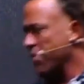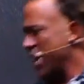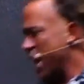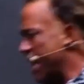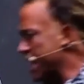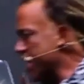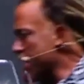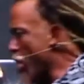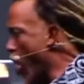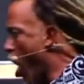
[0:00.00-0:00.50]

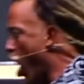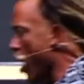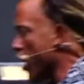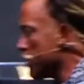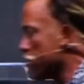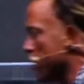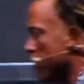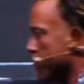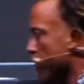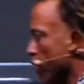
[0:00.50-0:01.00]
And an
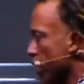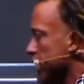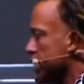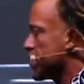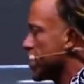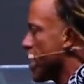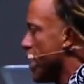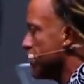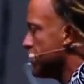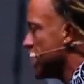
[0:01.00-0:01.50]
audible voice
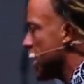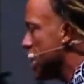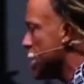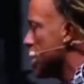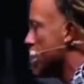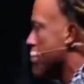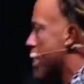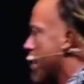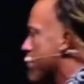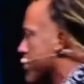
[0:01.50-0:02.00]
comes
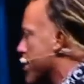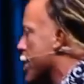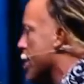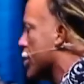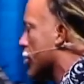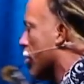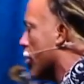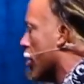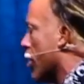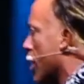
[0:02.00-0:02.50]
into my
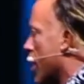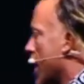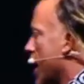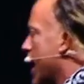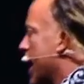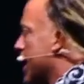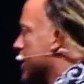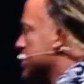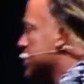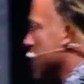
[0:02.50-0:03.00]
vehicle
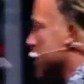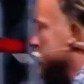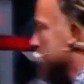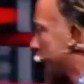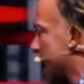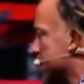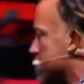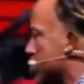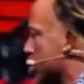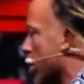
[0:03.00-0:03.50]
and says,
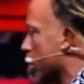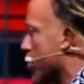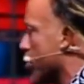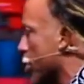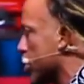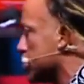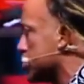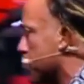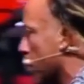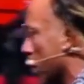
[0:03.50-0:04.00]
I took
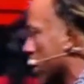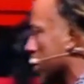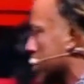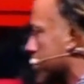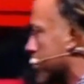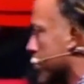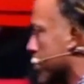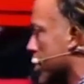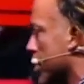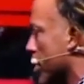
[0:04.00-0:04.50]
those bullets
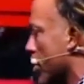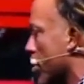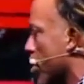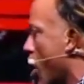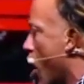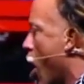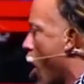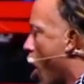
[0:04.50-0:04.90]
for you.